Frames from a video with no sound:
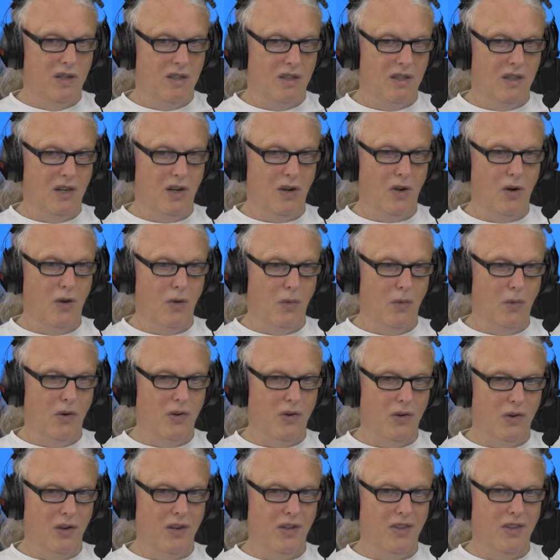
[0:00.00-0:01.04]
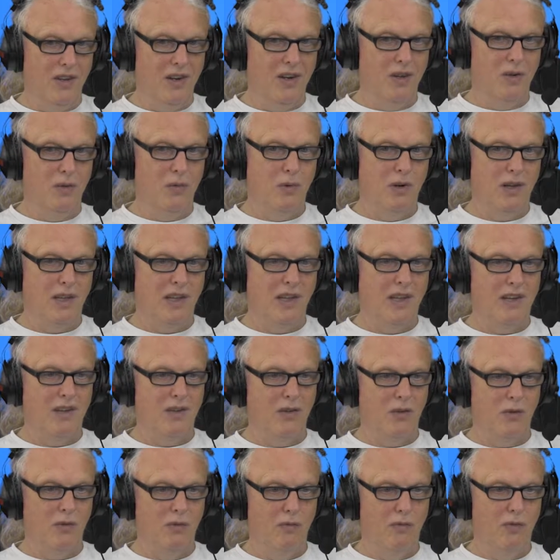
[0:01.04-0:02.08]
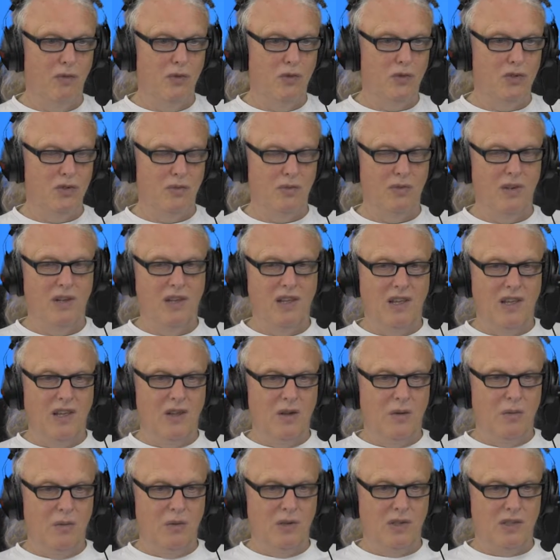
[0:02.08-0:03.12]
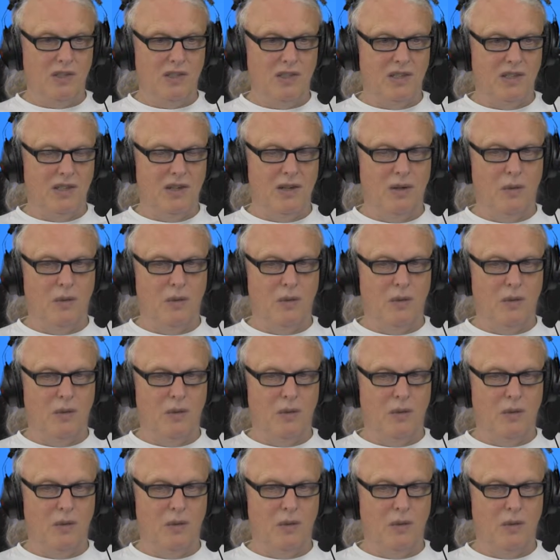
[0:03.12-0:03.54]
They don't want to get in confusion with